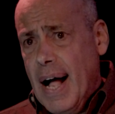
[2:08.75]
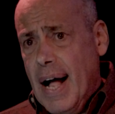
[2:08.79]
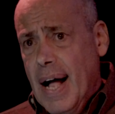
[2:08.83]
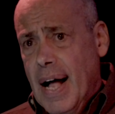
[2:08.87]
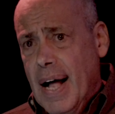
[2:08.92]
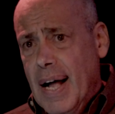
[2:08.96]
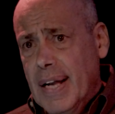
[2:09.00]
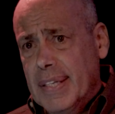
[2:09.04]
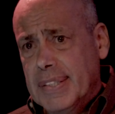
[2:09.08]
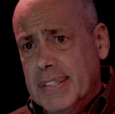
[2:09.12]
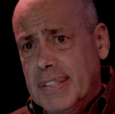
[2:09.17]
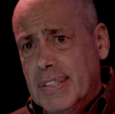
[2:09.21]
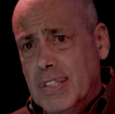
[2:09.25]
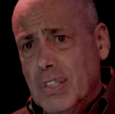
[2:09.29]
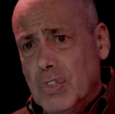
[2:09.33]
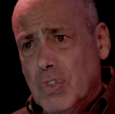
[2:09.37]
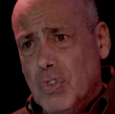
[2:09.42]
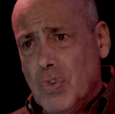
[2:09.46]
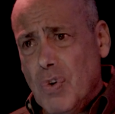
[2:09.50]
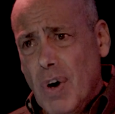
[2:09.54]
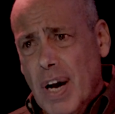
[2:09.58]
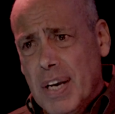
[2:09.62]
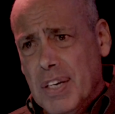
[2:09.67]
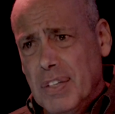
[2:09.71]
uh, to
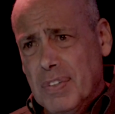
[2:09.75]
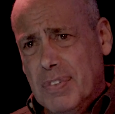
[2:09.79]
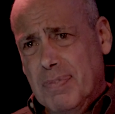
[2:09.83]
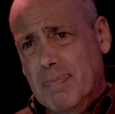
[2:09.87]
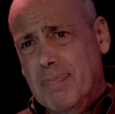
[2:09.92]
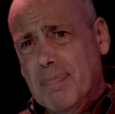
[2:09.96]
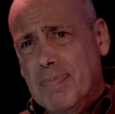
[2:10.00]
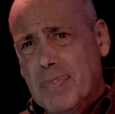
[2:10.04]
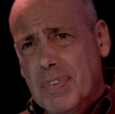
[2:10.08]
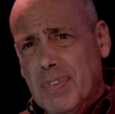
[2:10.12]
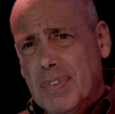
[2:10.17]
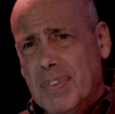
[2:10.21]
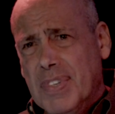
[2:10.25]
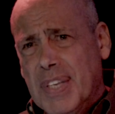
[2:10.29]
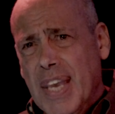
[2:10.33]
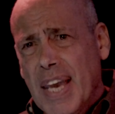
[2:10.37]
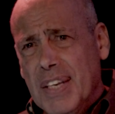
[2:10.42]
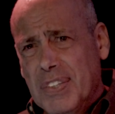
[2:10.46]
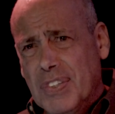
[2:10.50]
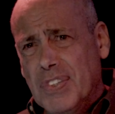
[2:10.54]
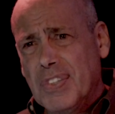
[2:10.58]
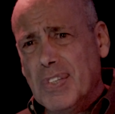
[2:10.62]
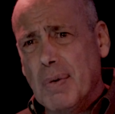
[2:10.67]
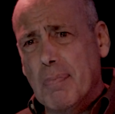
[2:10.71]
try to
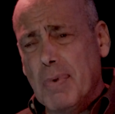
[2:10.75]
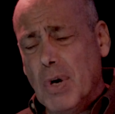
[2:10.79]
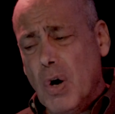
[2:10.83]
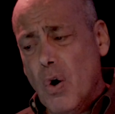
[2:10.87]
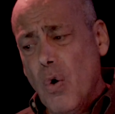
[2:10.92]
test some